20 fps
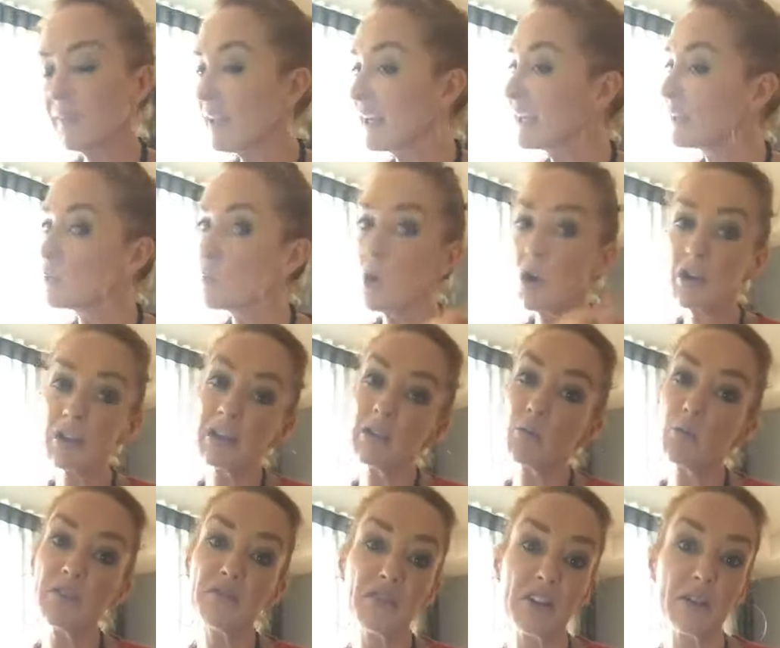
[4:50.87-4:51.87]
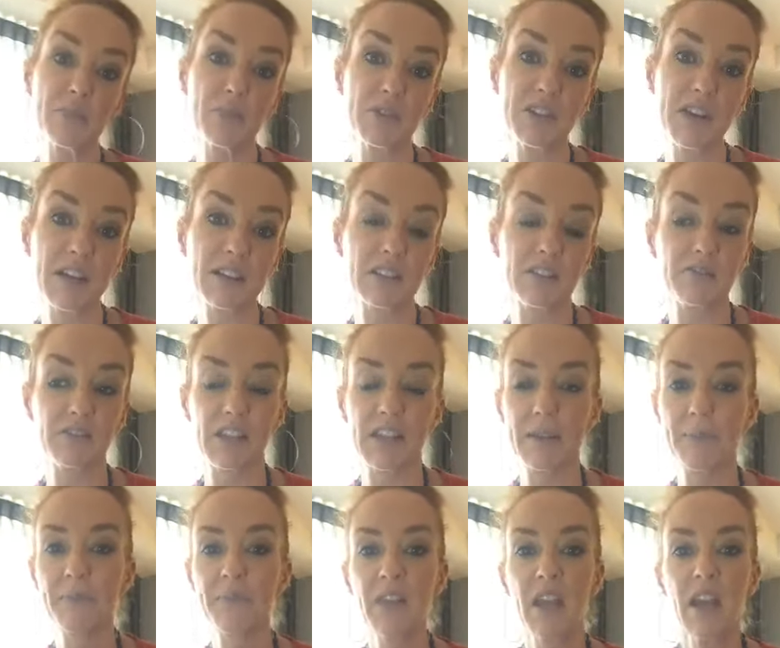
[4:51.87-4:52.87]
and working with fear productively.
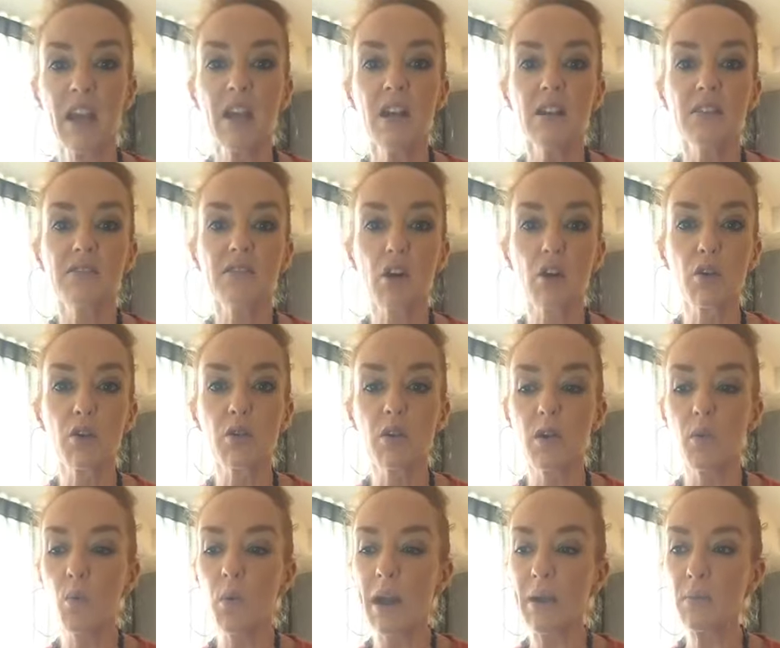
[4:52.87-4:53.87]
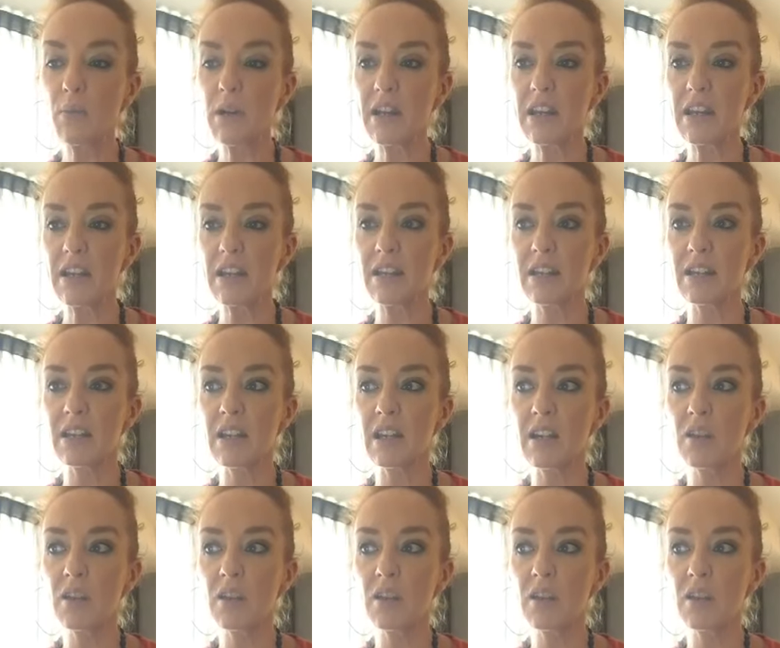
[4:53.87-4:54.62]
So when we